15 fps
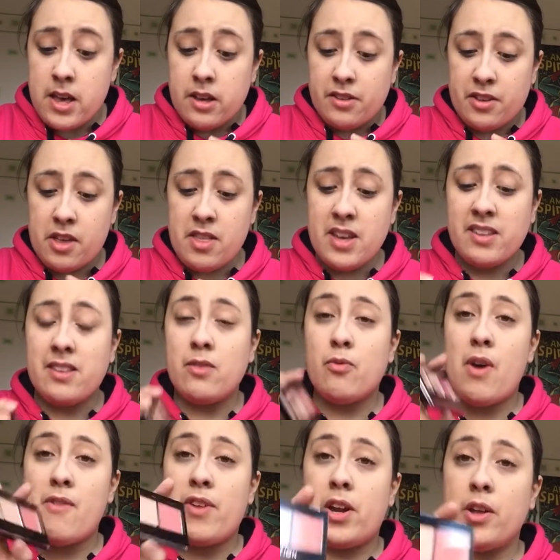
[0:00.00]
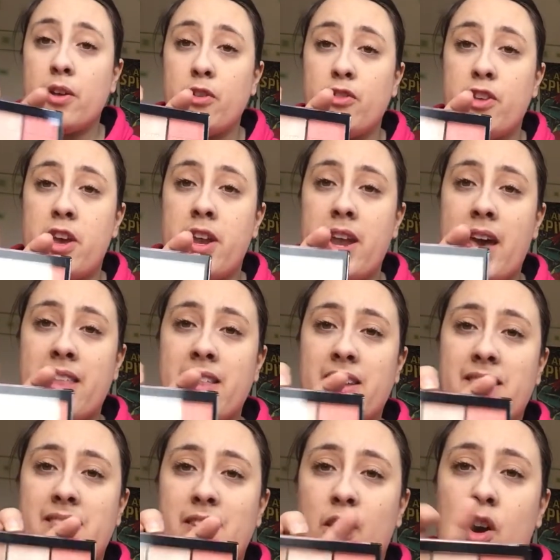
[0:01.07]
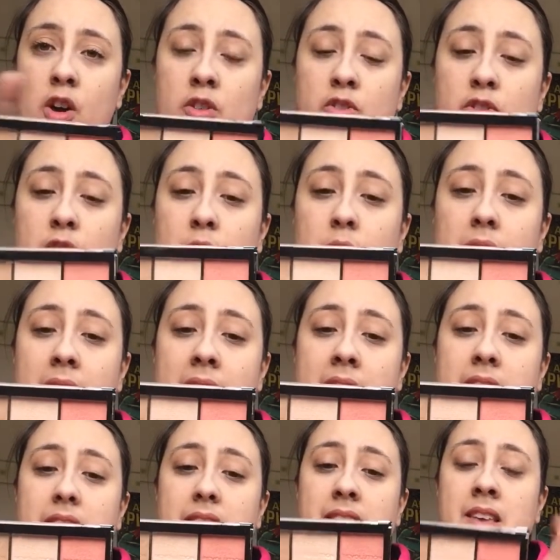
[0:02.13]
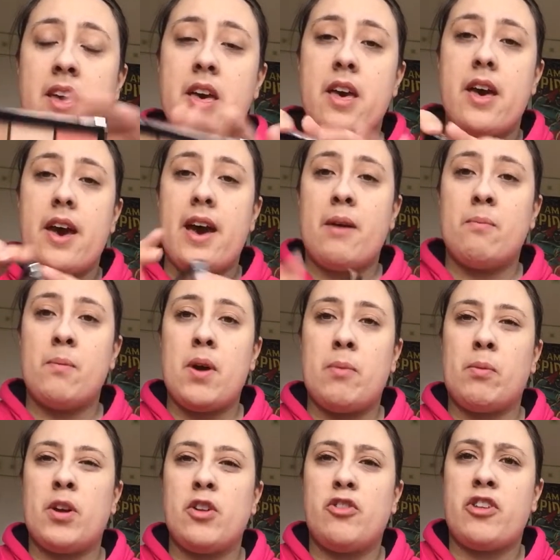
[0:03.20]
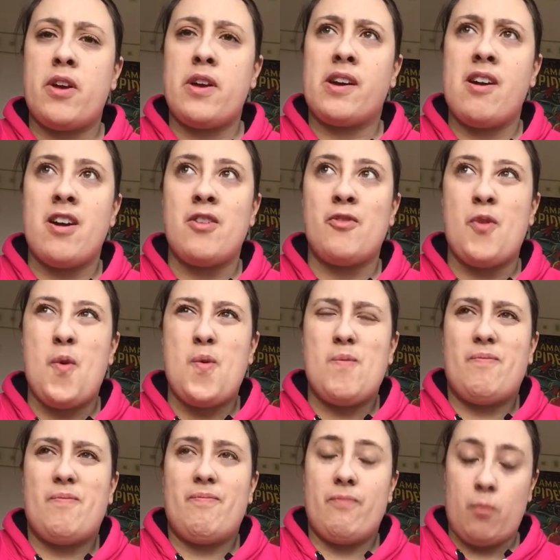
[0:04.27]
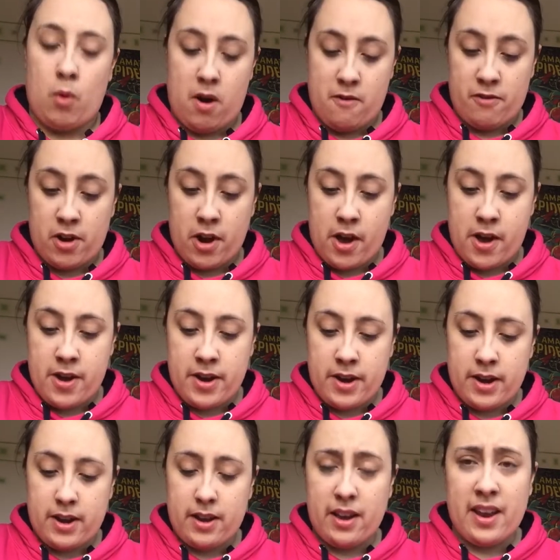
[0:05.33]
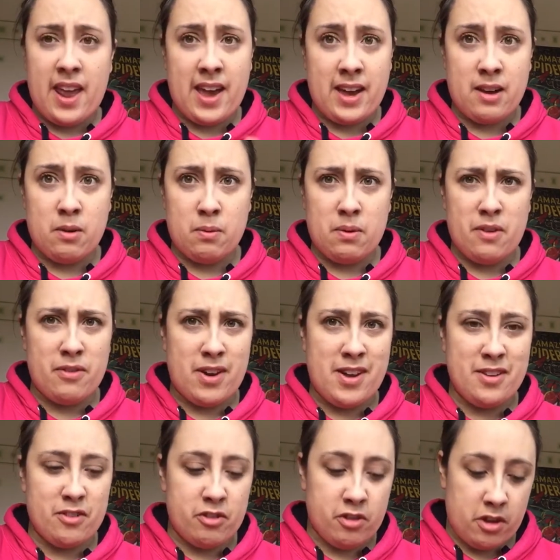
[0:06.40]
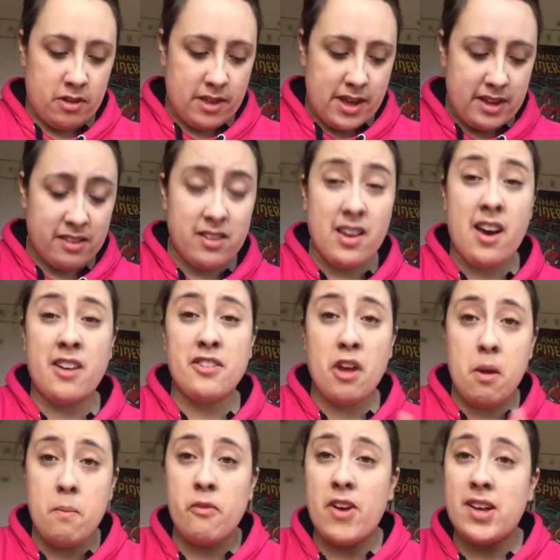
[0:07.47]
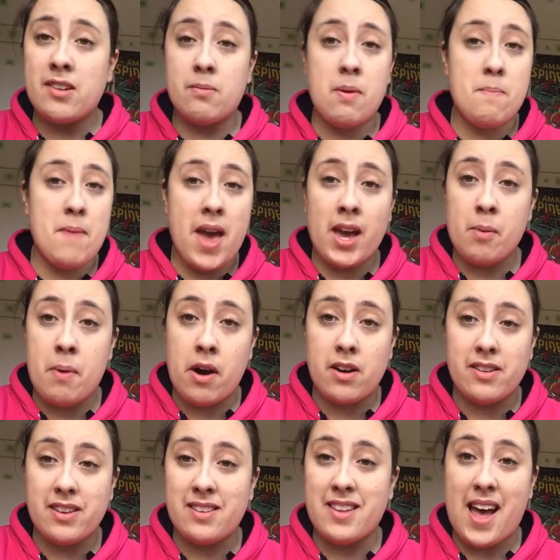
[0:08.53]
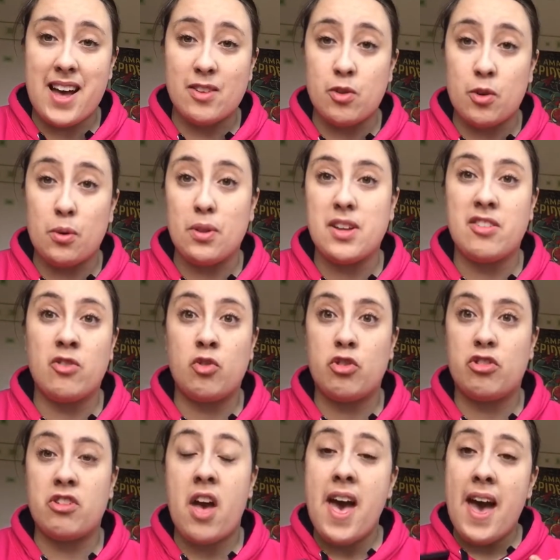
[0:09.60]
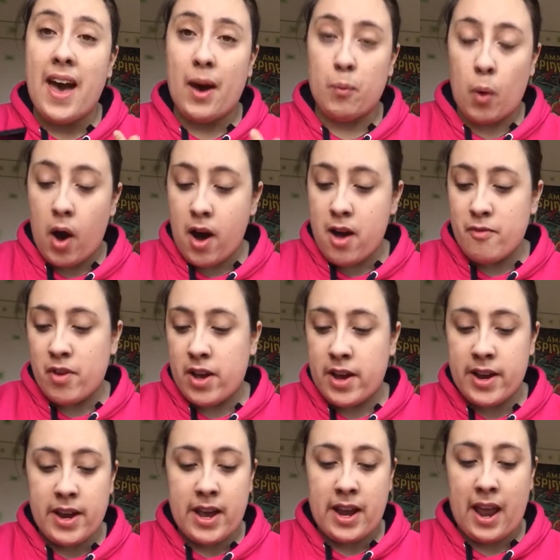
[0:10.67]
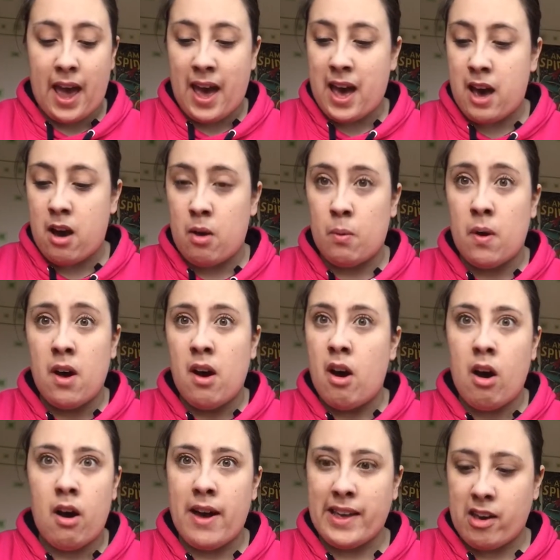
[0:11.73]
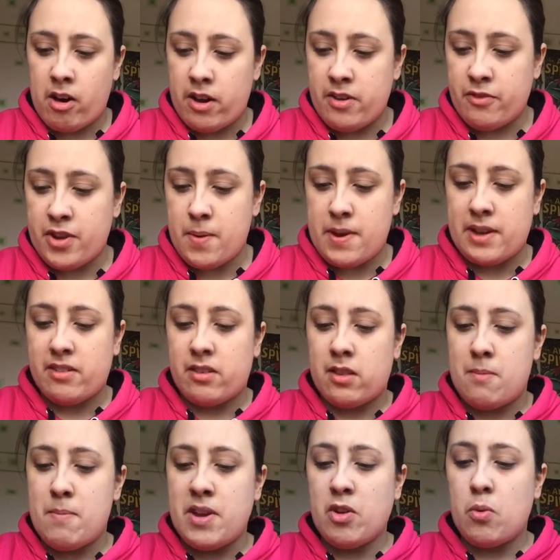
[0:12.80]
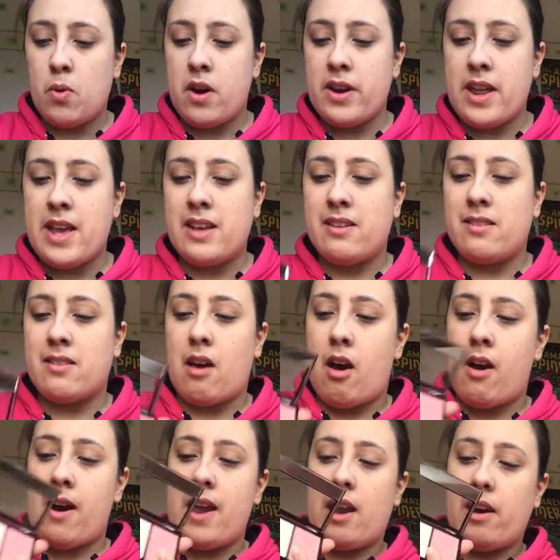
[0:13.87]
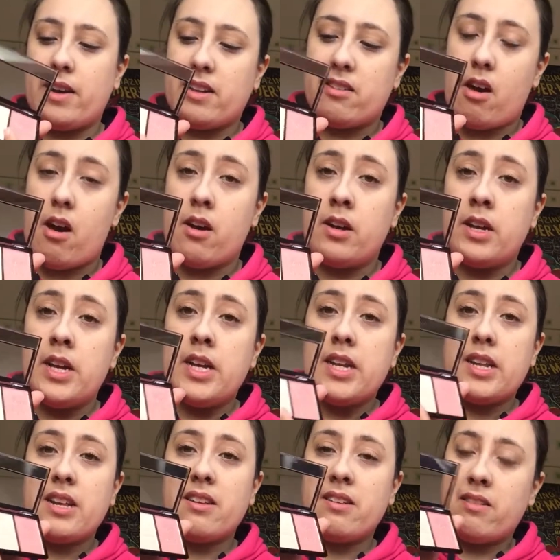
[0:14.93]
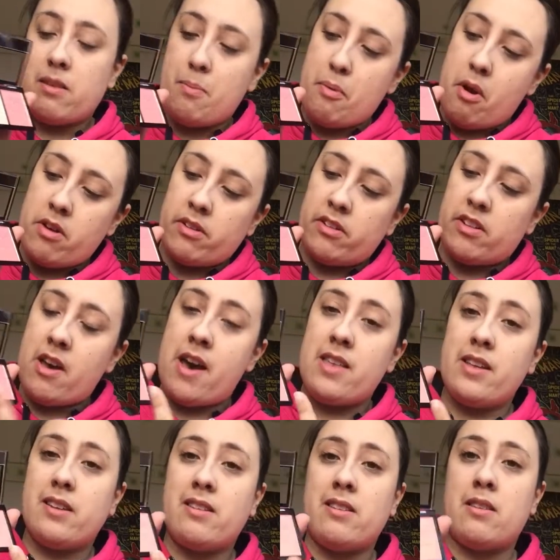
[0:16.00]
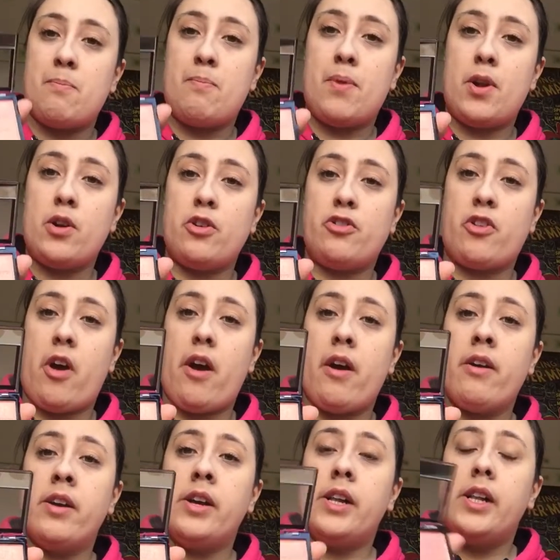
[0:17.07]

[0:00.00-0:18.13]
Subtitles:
So this is Revolution and this is a contour kit. I'm going to show you kind of what I've learned and how I've learned to do this. I don't profess to be a makeup artist at all. This is just what I've learned and how I kind of do it. So the middle one is the highlighter, this is the bronzer, and this is the blusher.